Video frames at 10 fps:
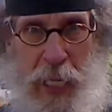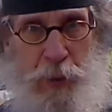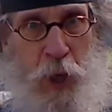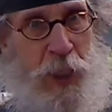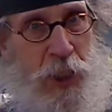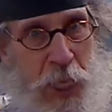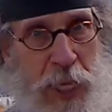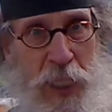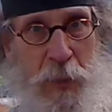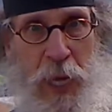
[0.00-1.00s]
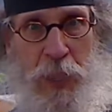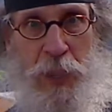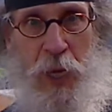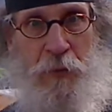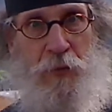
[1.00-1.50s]
I kept on saying to
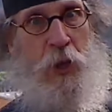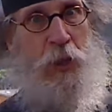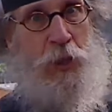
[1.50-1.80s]
myself,